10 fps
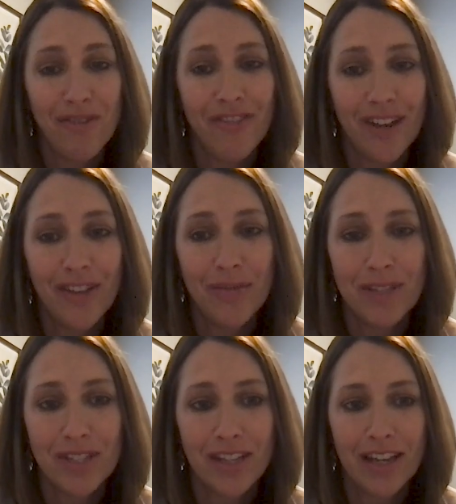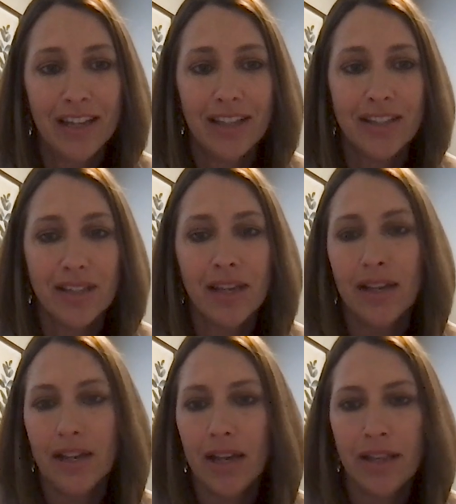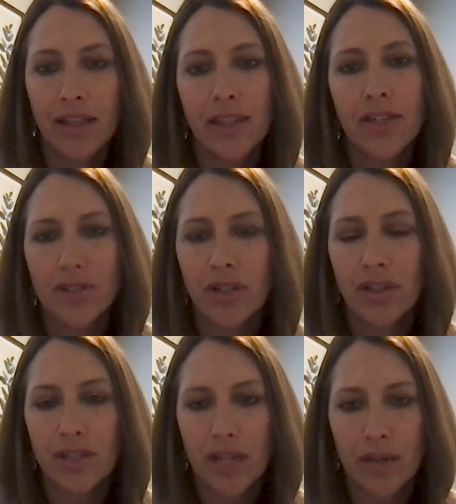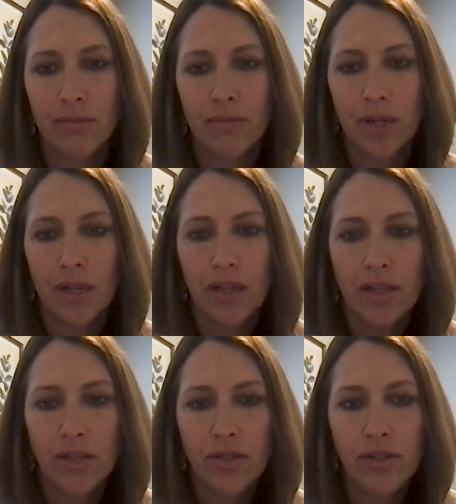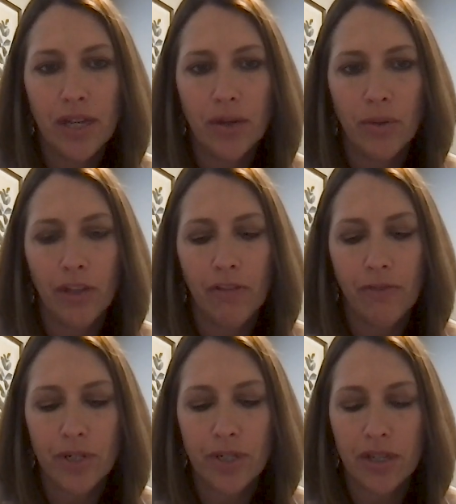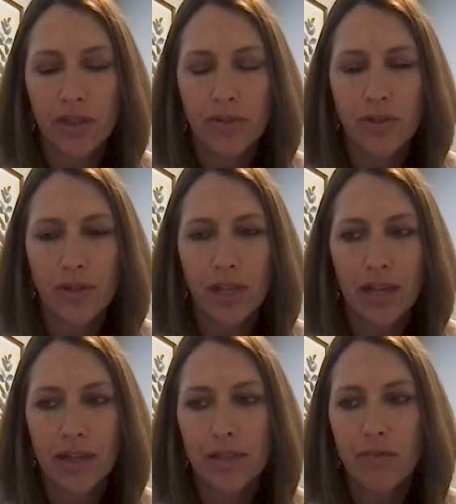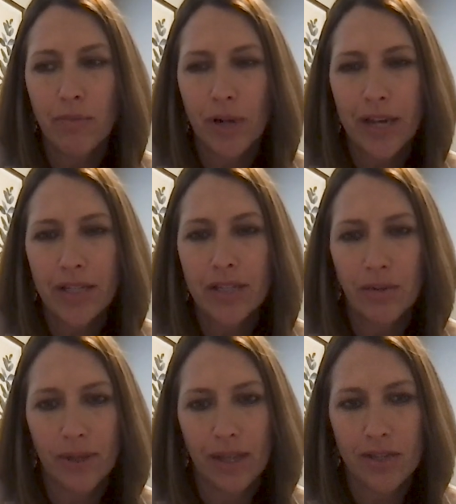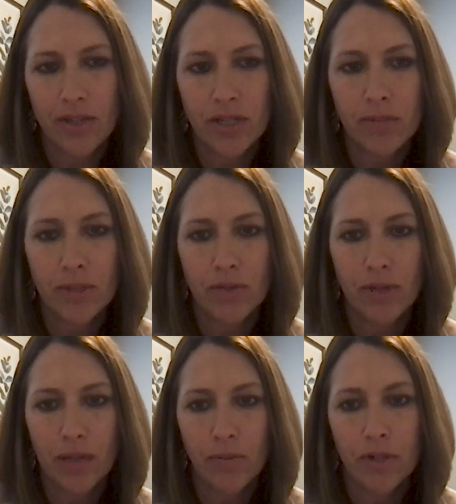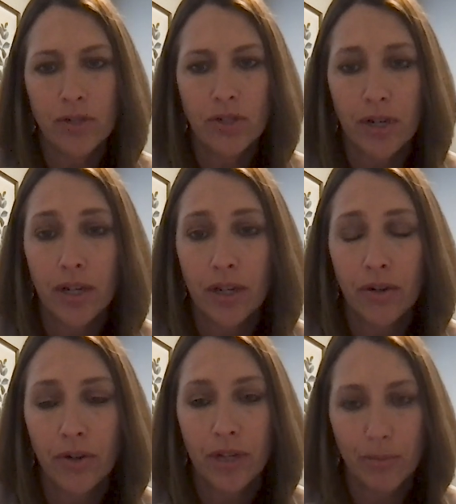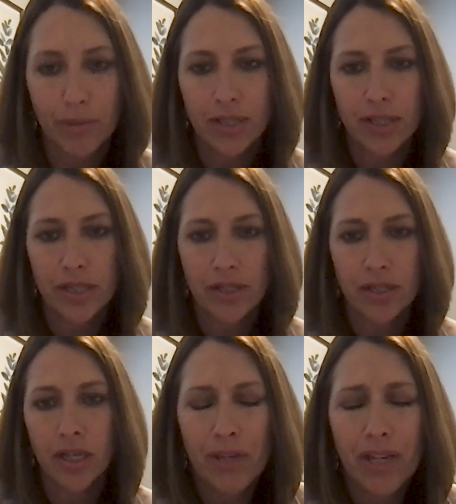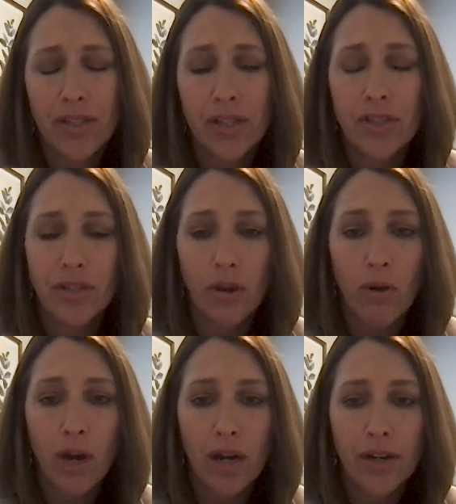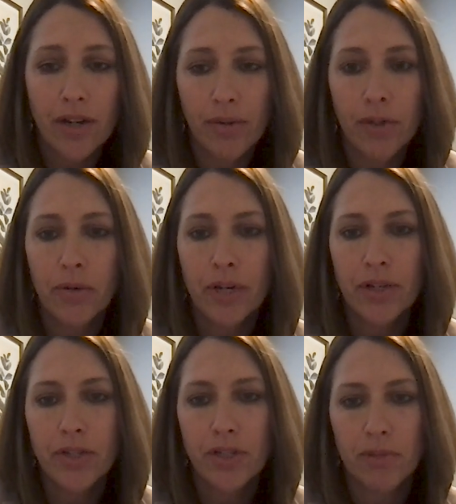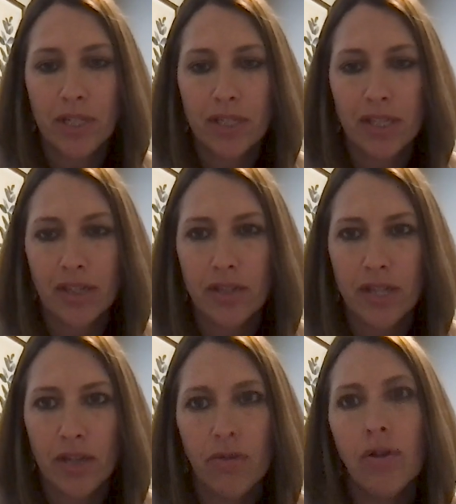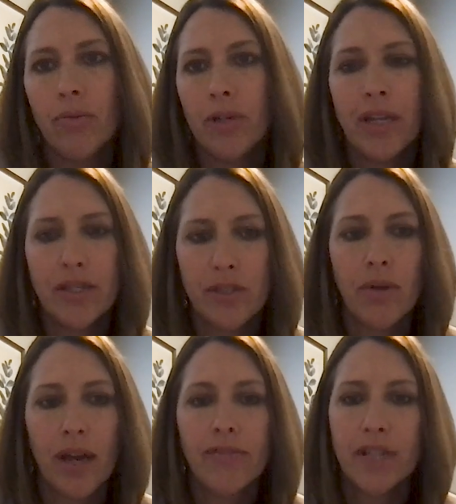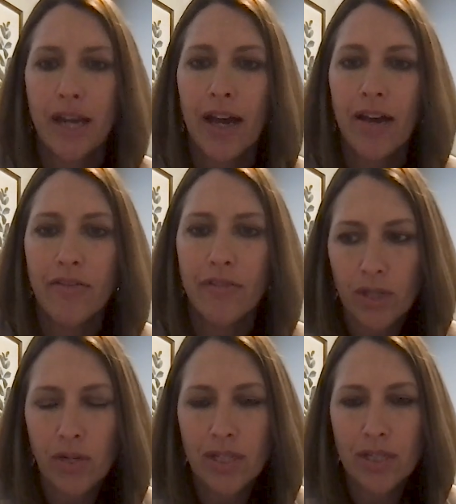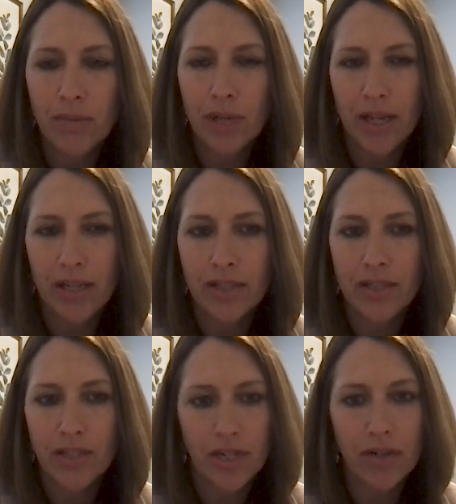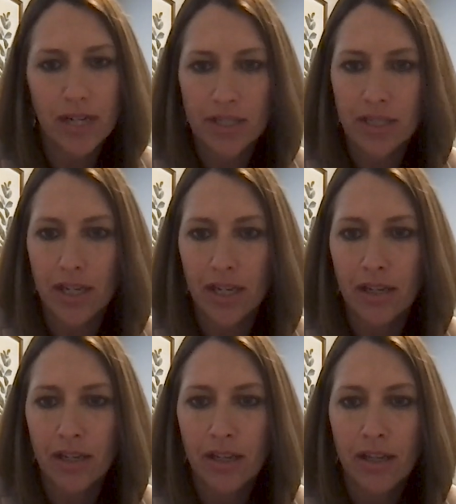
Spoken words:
you found them as clients and that they took the time to do that. You're really fortunate. Those are the kinds of breaks and relationships you need when you're starting and growing a business because it's so hard and it requires so many skills that you don't realize you have to have. You need some kindness and generosity